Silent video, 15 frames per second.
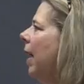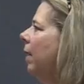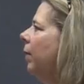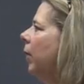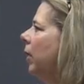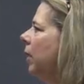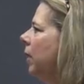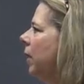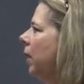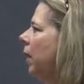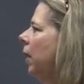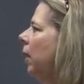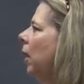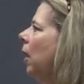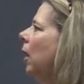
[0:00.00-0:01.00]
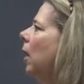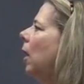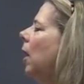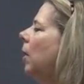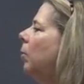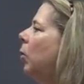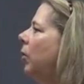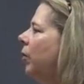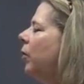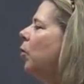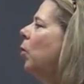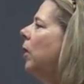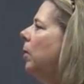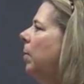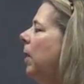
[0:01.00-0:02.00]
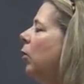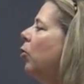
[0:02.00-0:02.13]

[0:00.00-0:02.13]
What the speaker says: advocacy, which is going to be